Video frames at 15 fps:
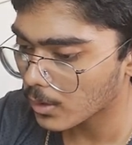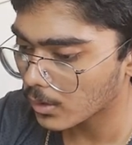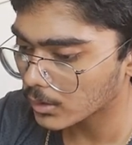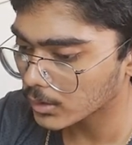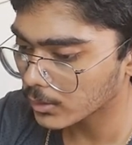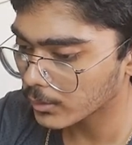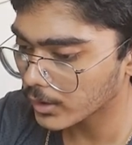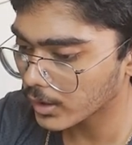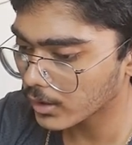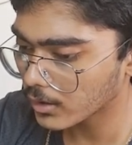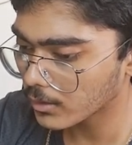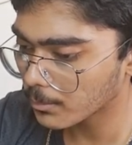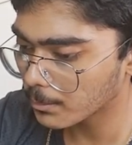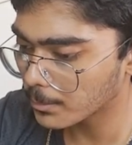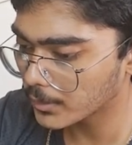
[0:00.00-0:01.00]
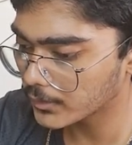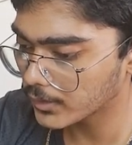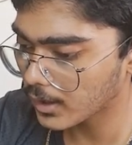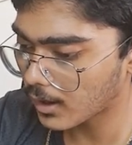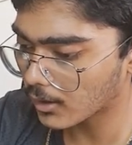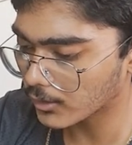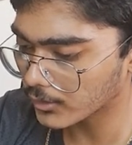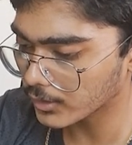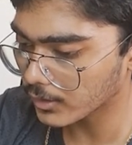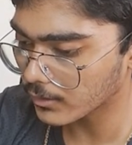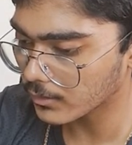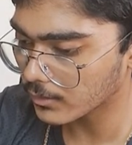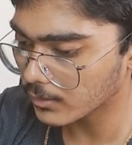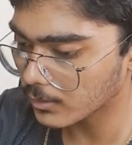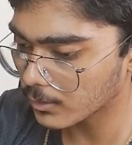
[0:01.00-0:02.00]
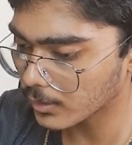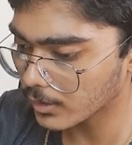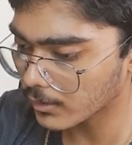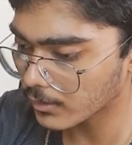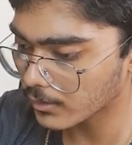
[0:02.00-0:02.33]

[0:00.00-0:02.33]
During busy hours, yeah. Okay.